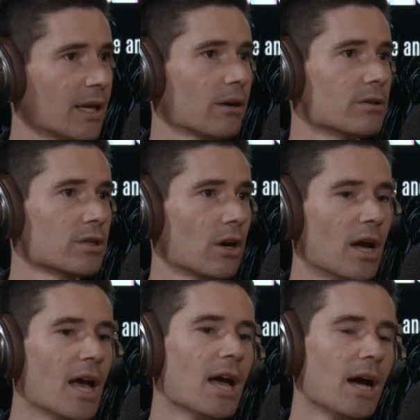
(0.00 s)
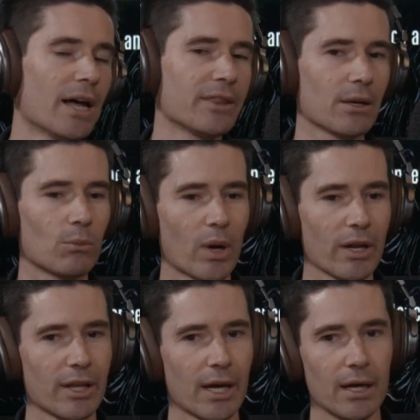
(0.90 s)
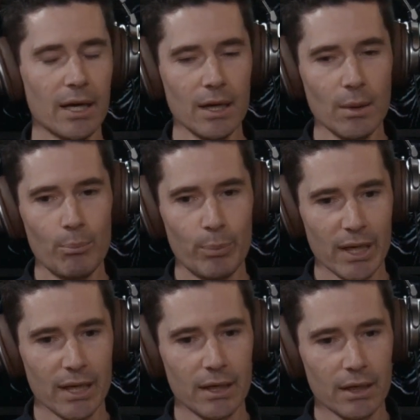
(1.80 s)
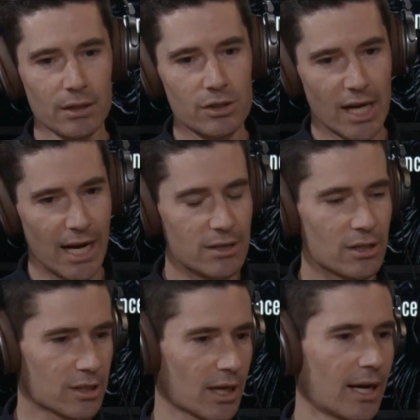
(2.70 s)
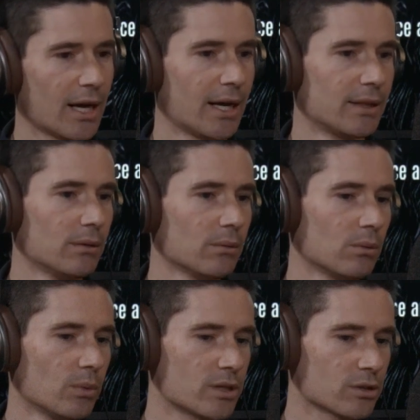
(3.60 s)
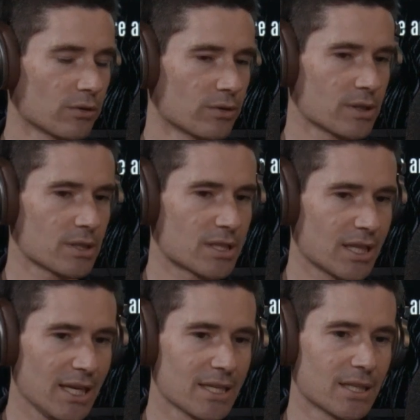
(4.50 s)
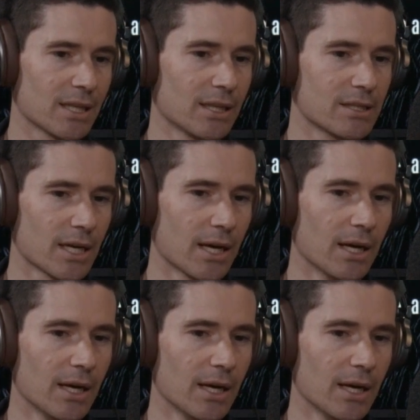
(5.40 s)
And so I think one of the big changes that we sort of see is that there's an